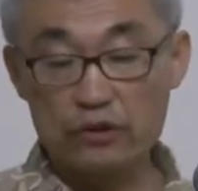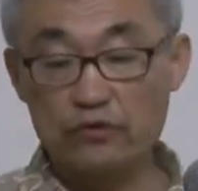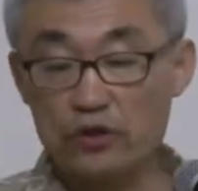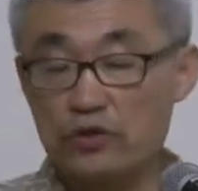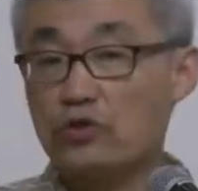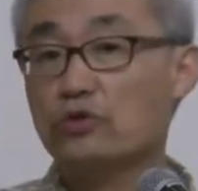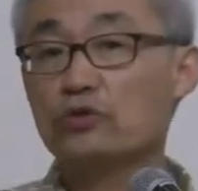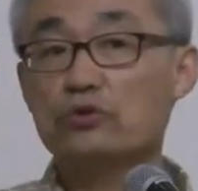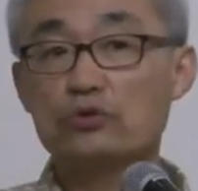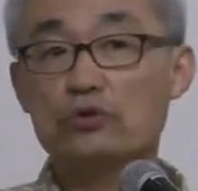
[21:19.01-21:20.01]
refer
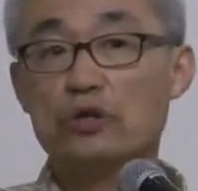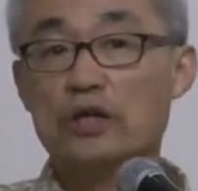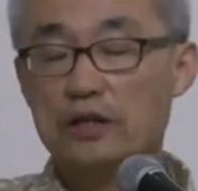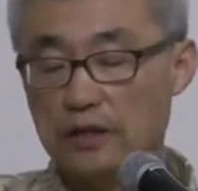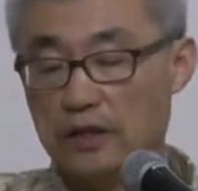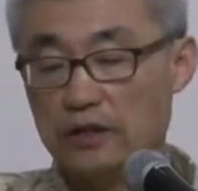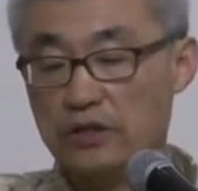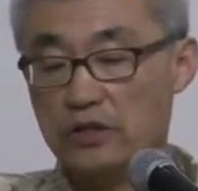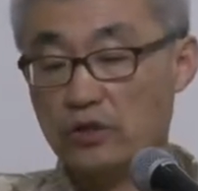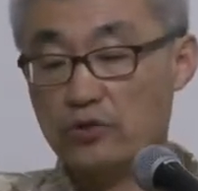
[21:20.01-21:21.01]
to
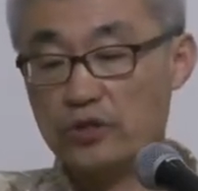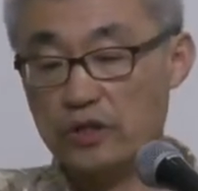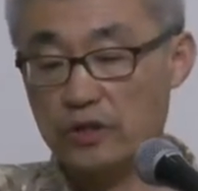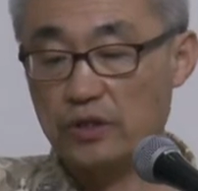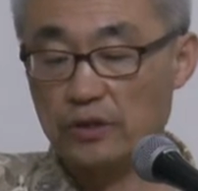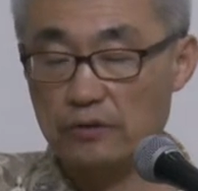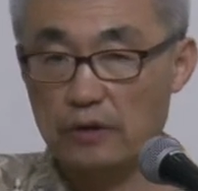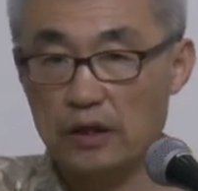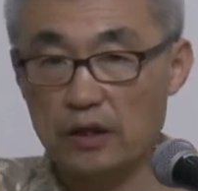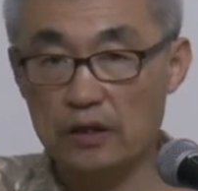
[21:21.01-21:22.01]
this creed
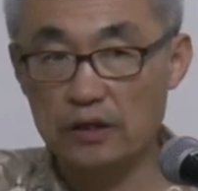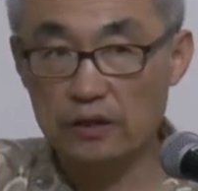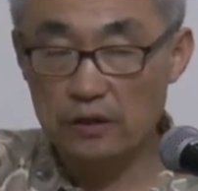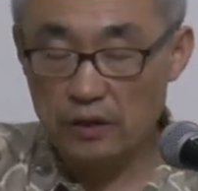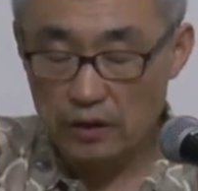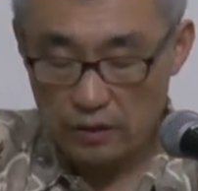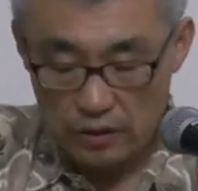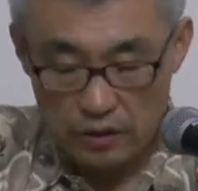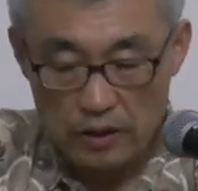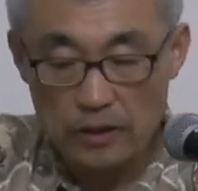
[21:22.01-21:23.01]
in
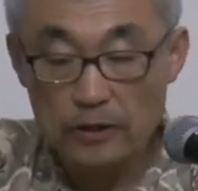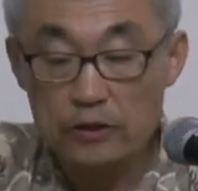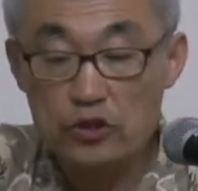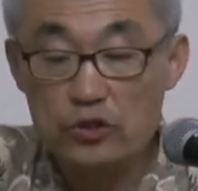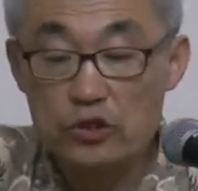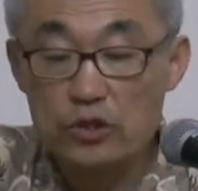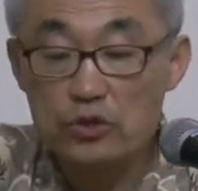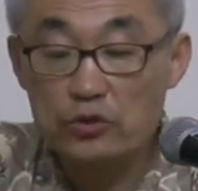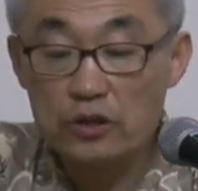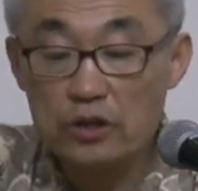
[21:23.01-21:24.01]
church
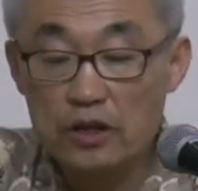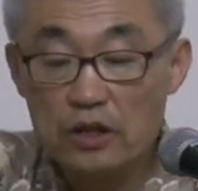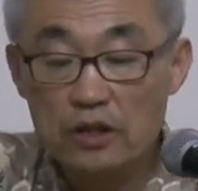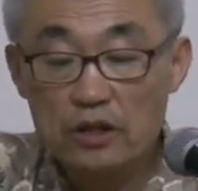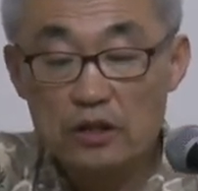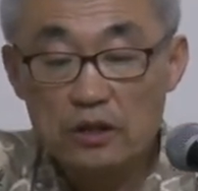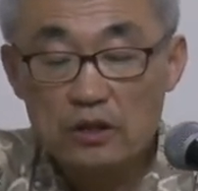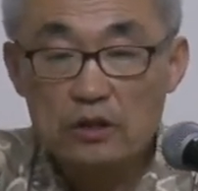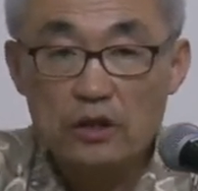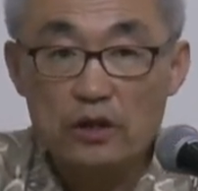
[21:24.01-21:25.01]
history,
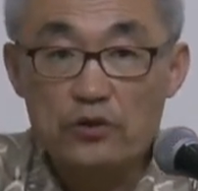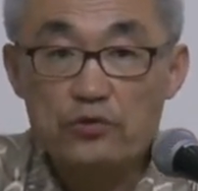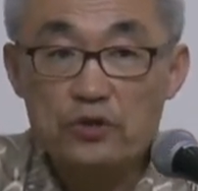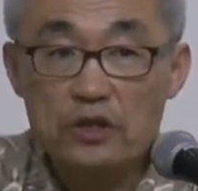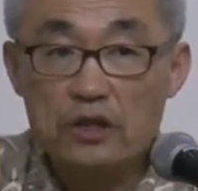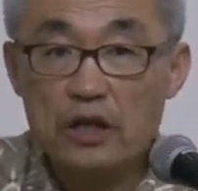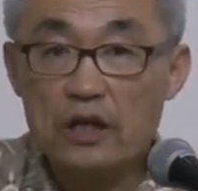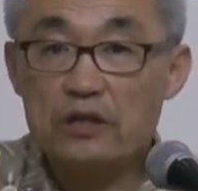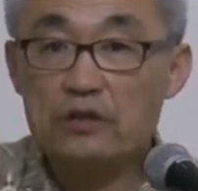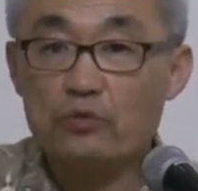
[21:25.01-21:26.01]

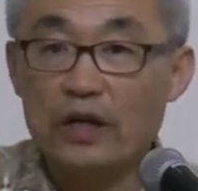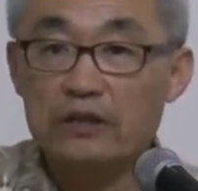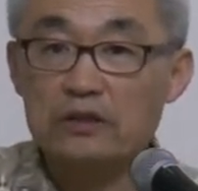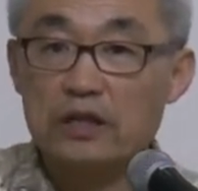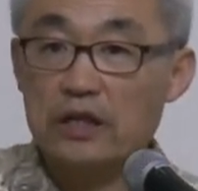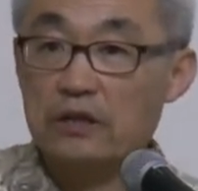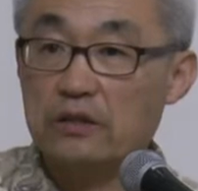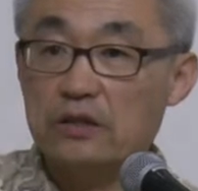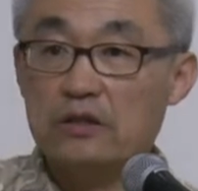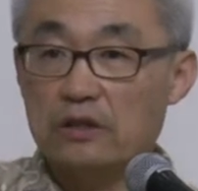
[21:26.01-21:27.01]
381
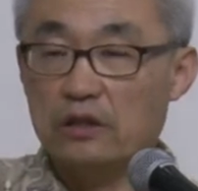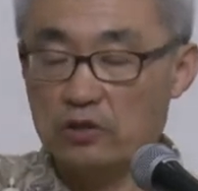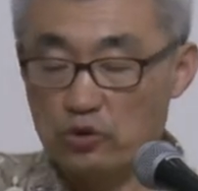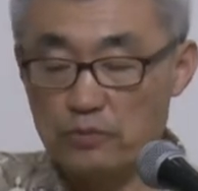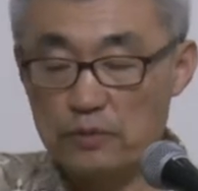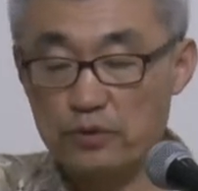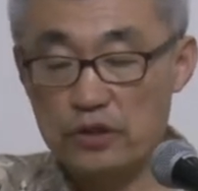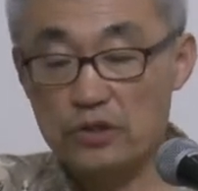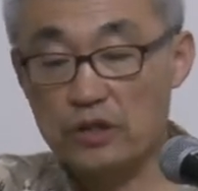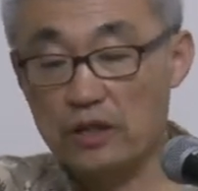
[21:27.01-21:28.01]
AD to be
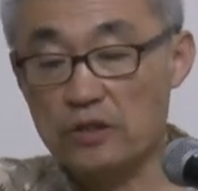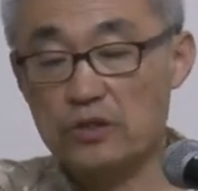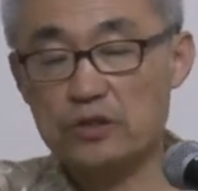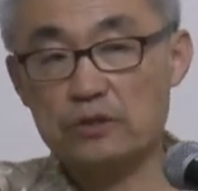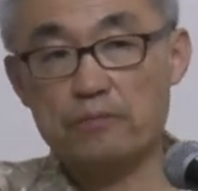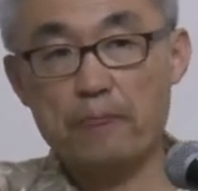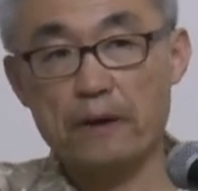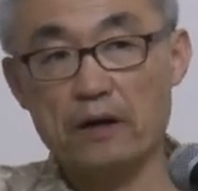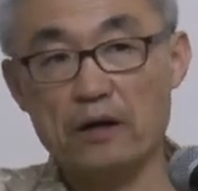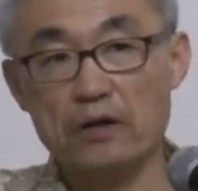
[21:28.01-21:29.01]
precise.
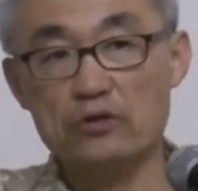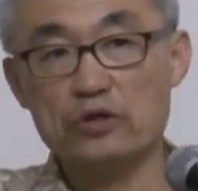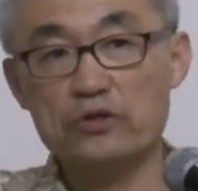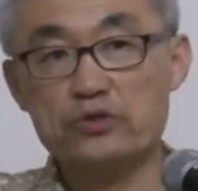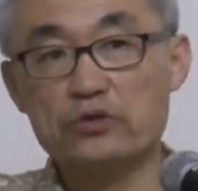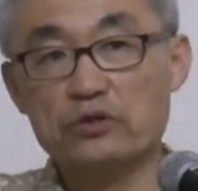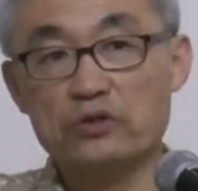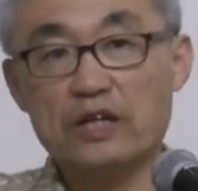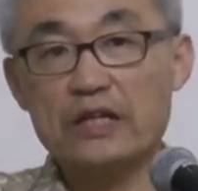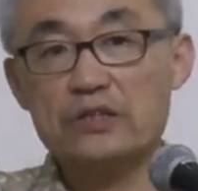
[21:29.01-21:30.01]
As you know,
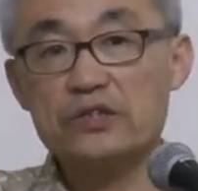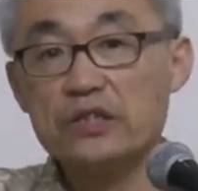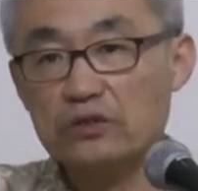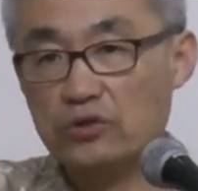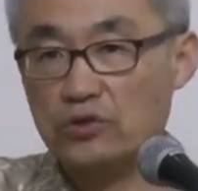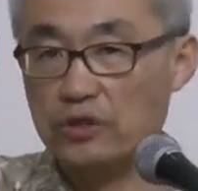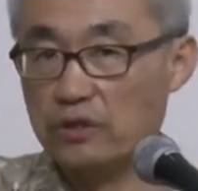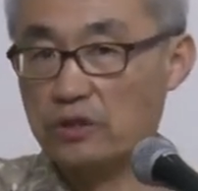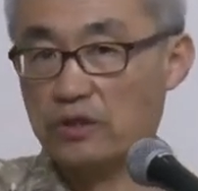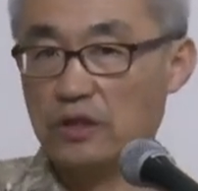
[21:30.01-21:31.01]
the Nicene Creed